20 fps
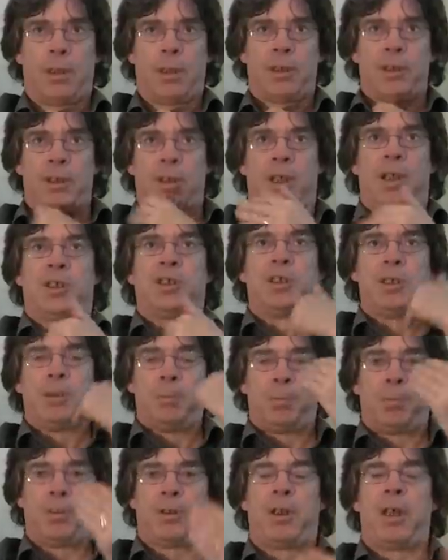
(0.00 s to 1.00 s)
So there's an
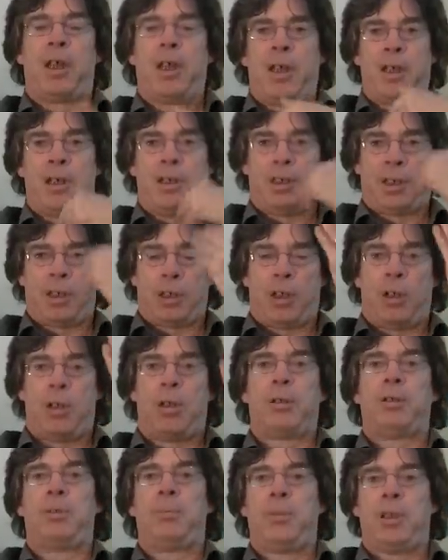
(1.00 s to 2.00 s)
implied
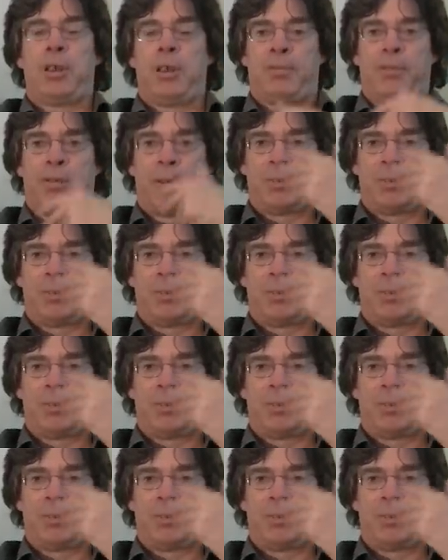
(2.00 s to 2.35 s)
economy of